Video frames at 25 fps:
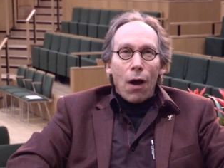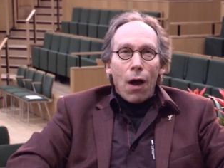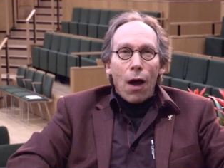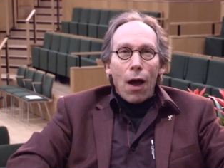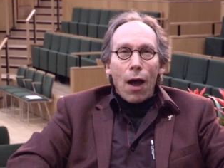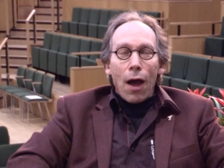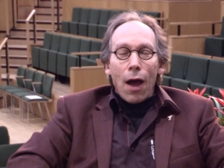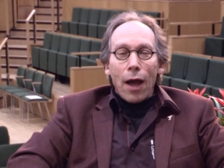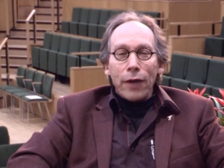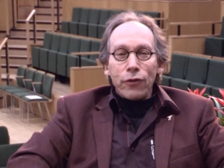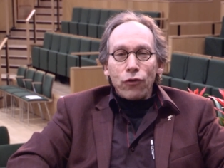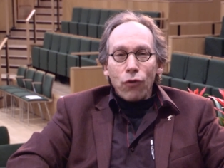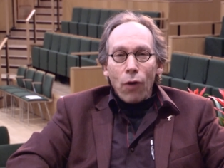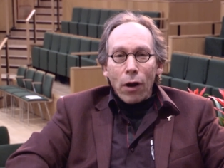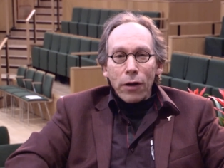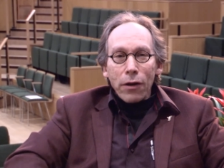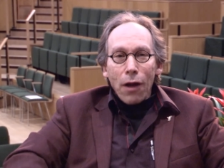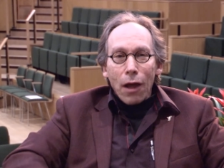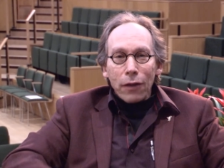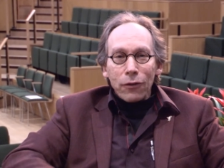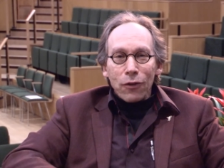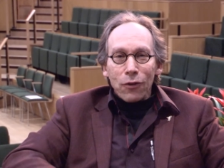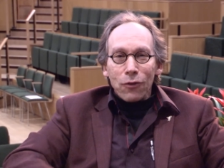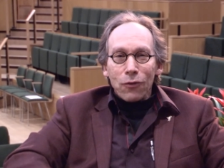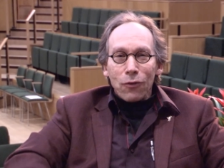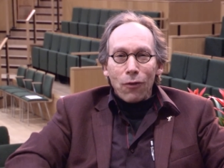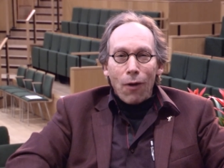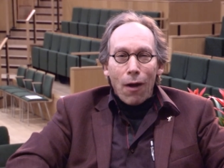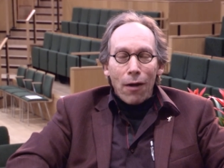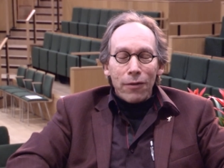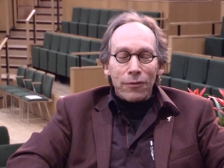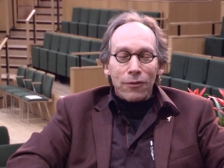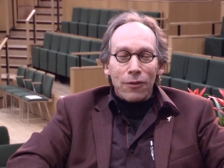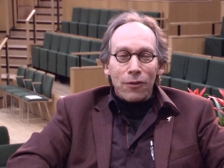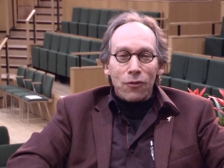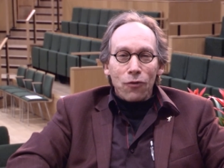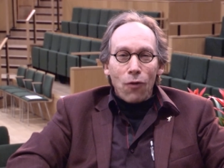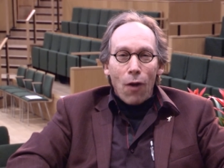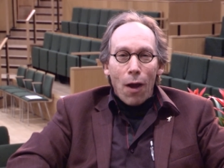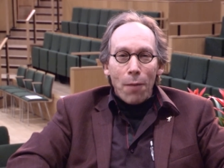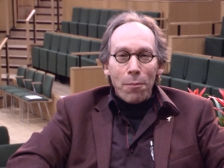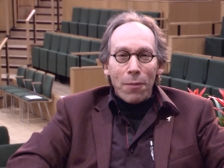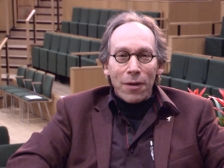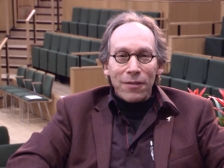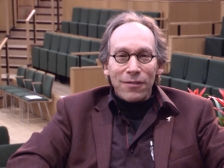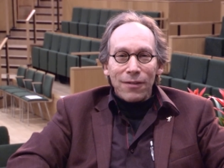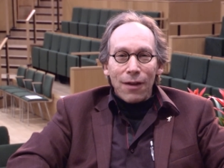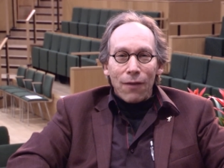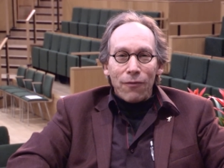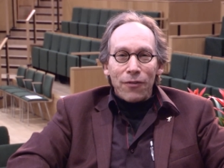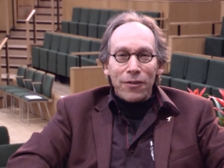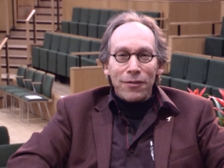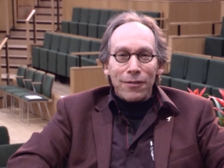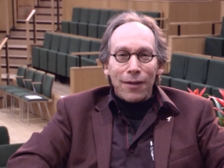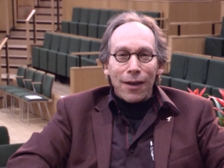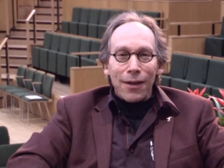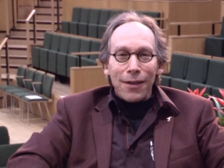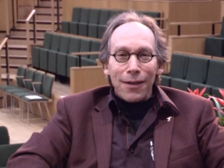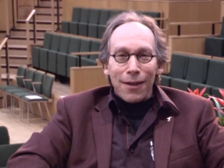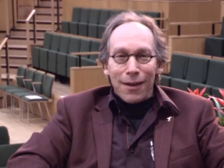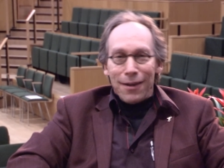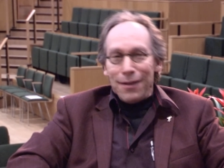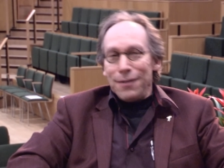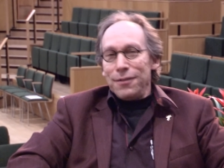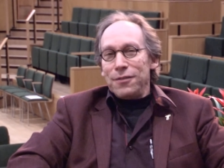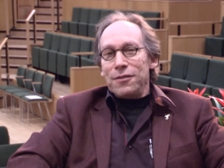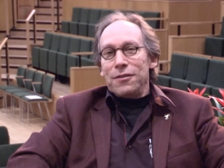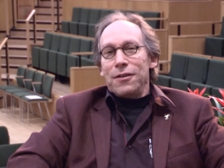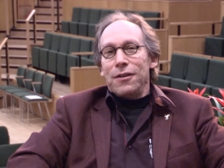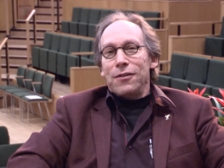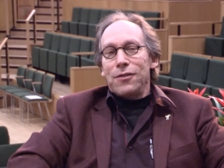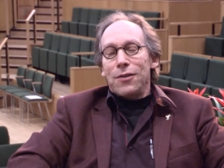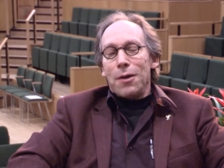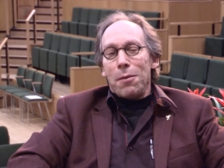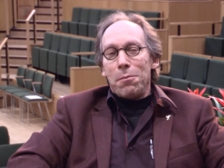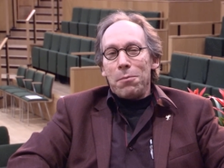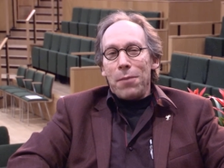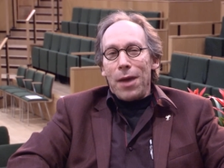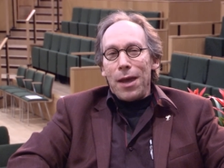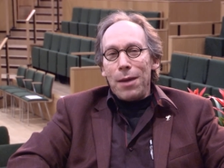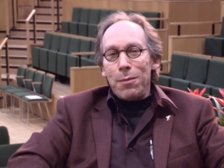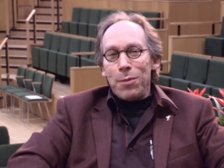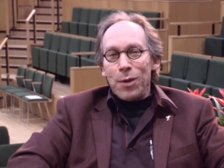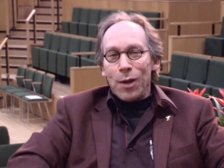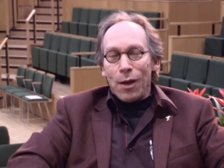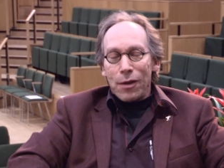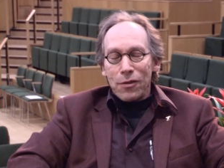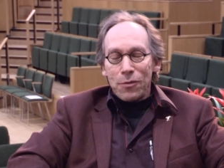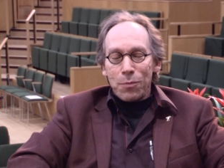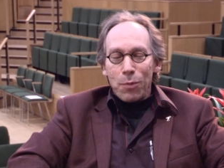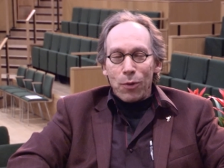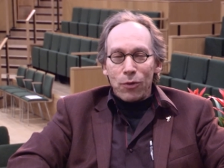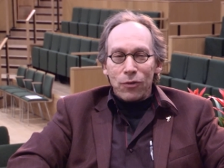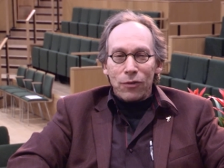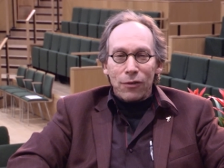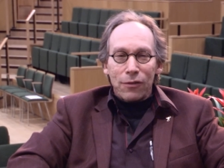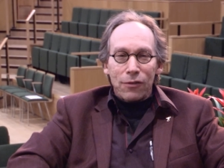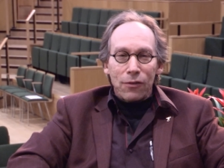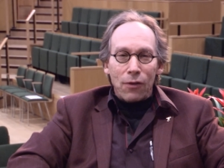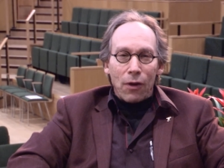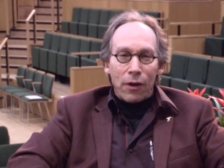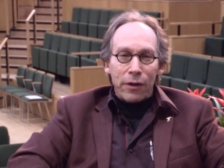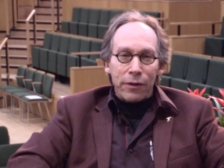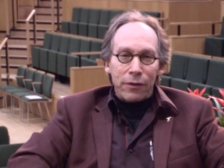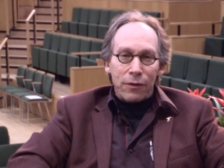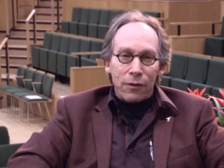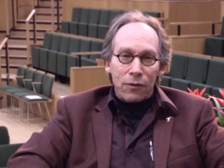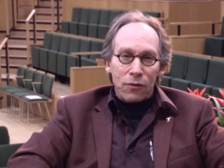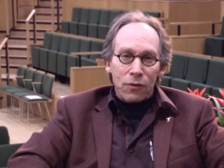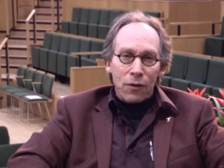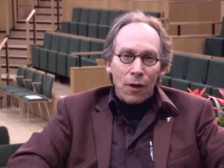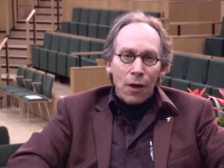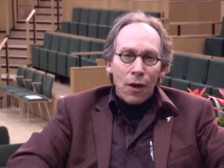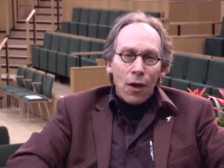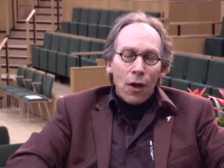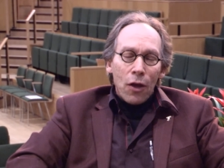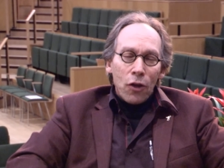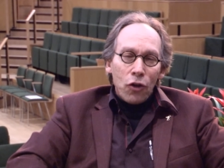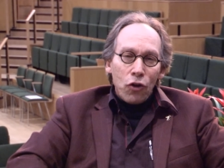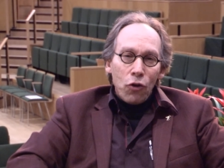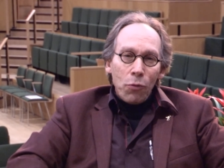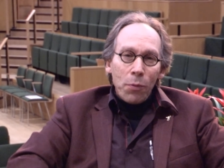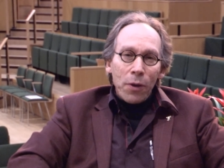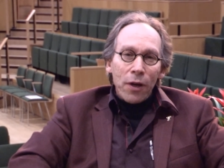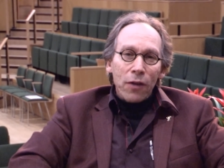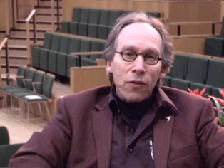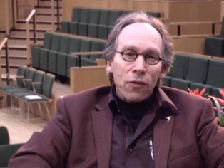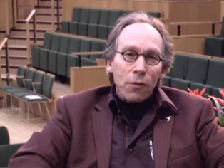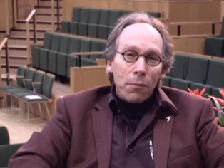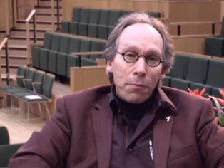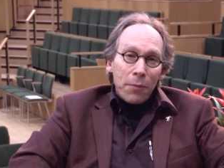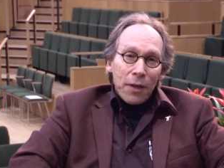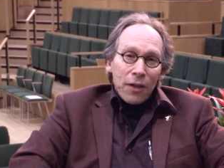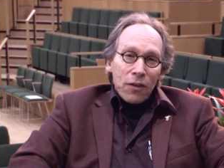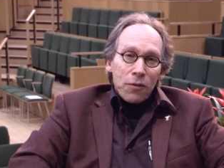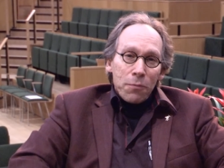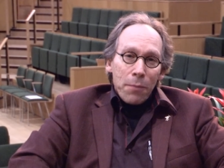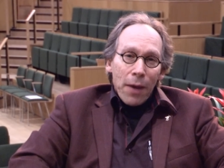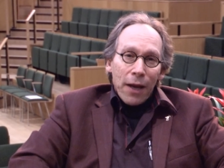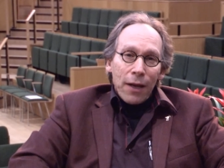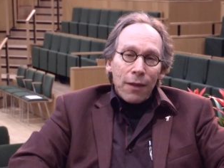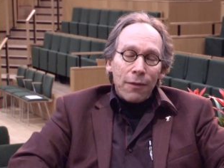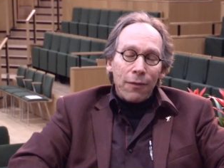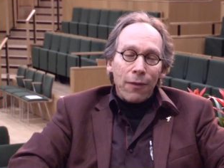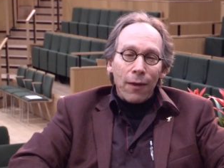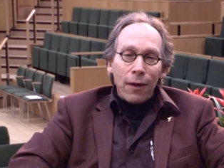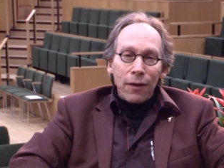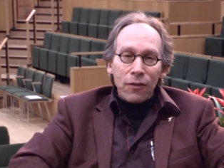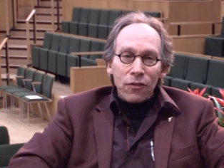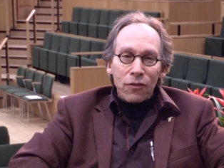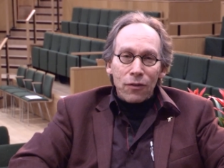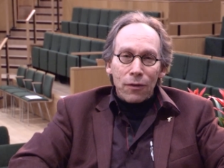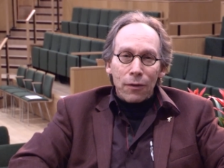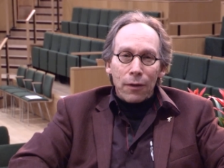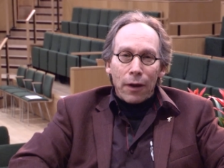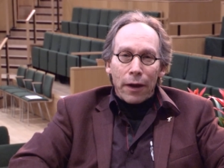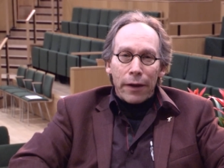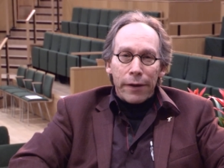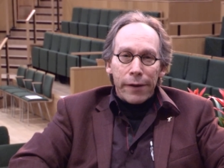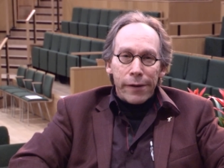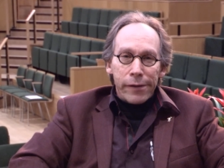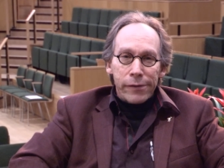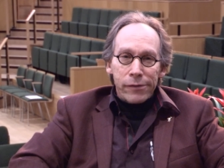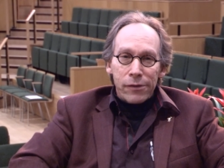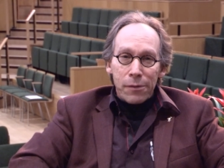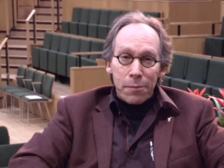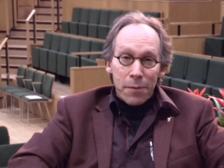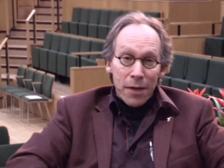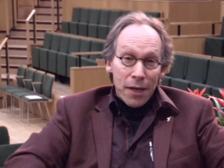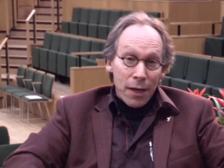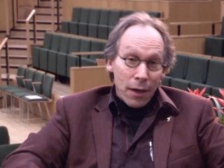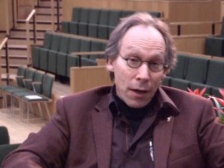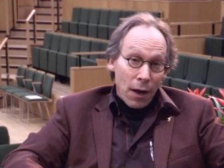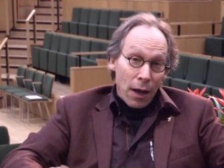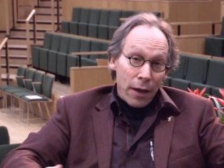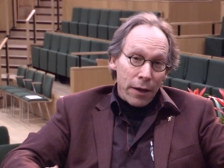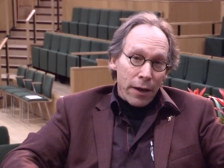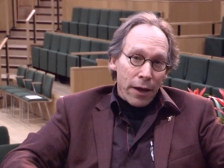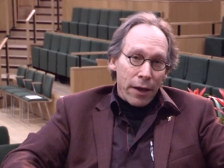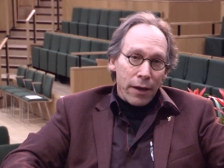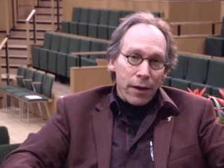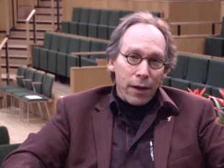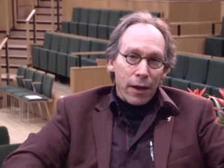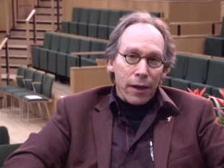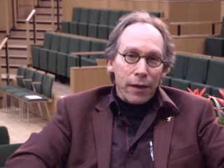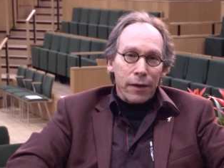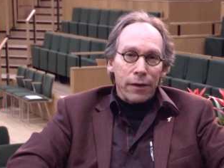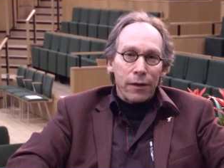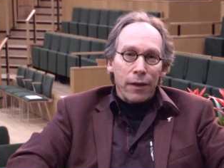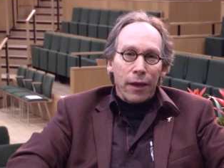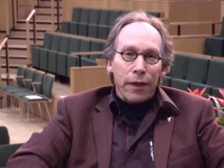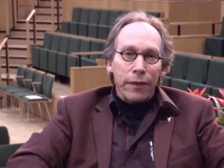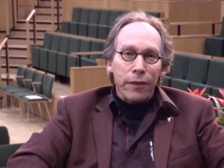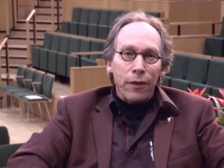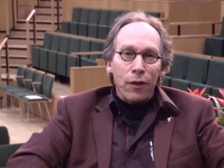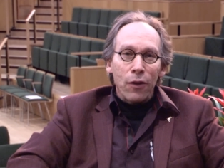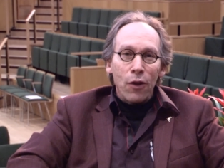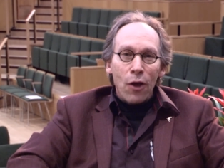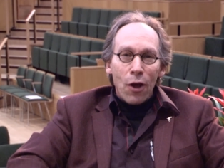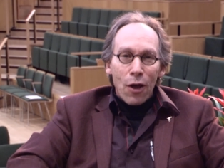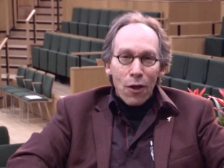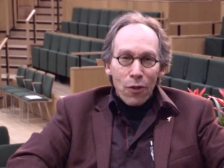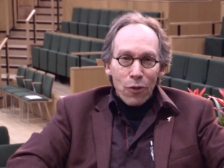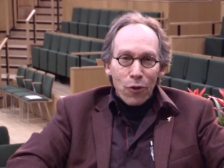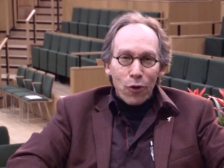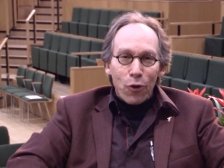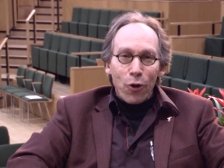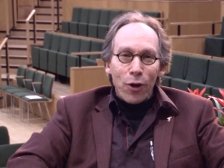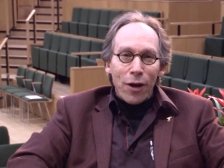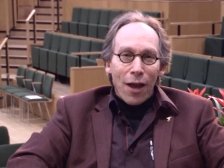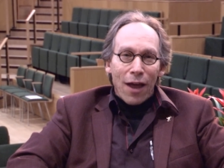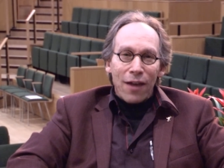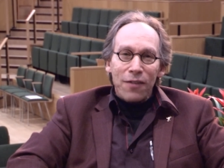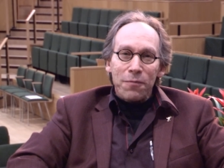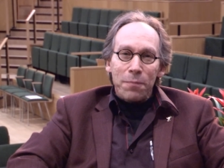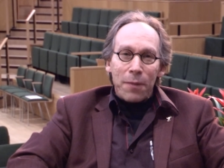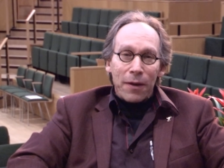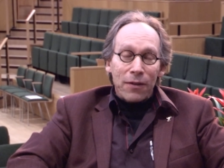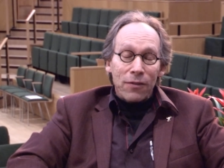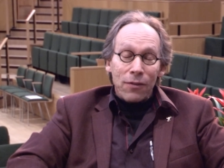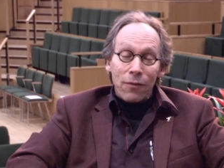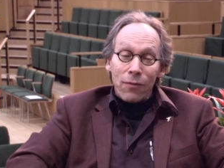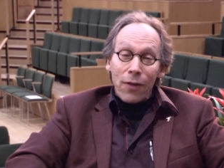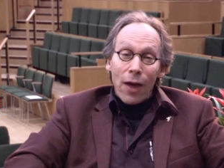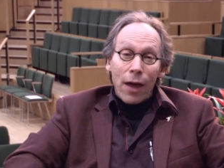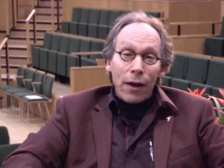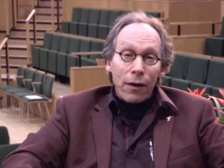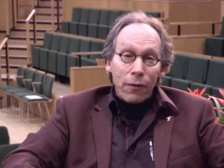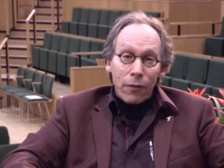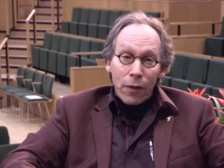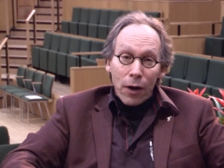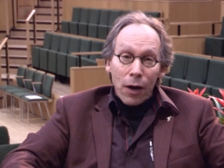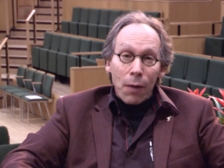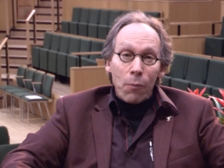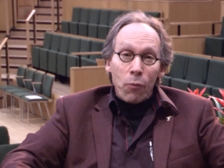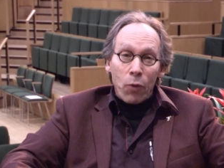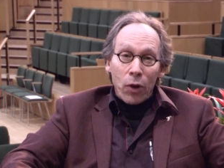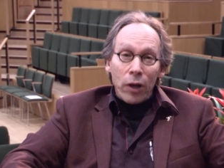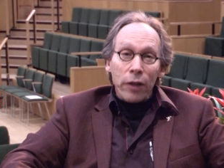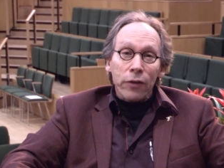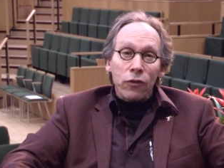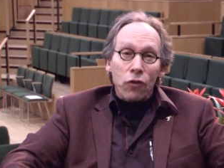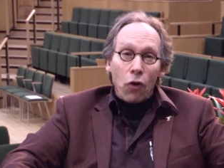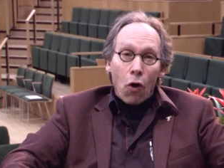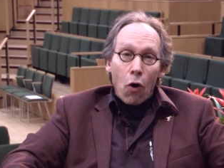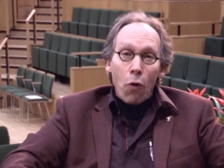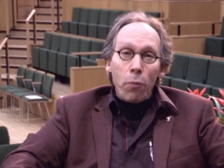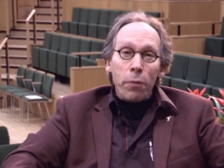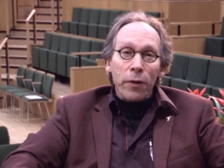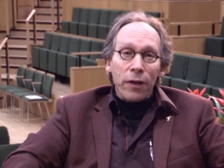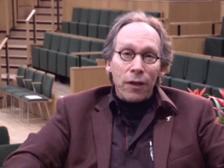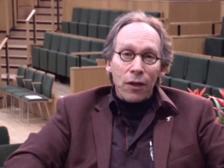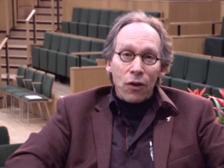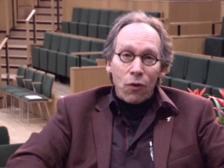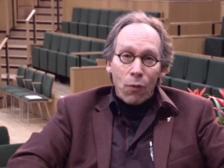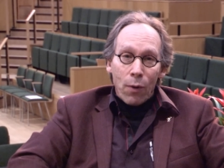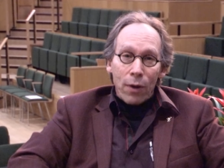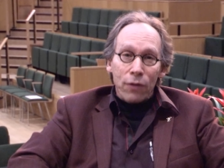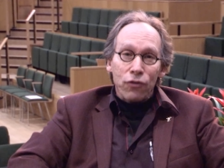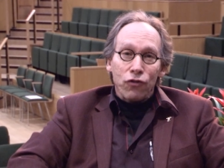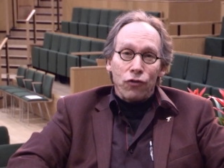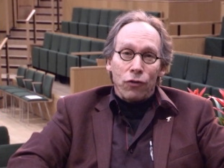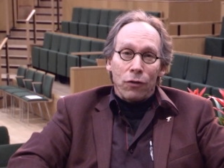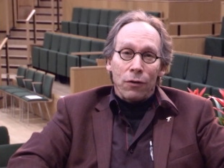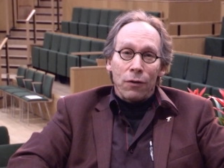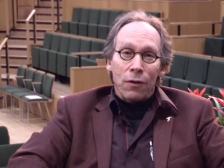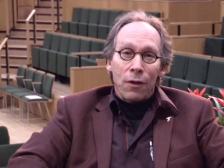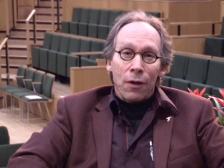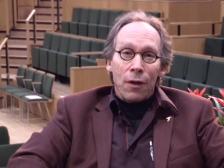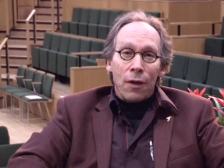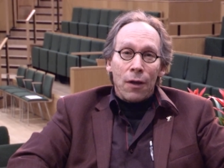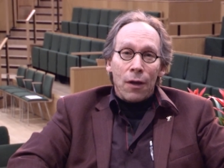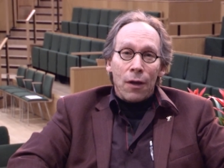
I, I try not to try, describe myself as any ist, except maybe, I suppose, a scientist. Humanism means many things to, uh, uh, to me, and, I, and, and the, good aspects of that are that I'm willing to openly question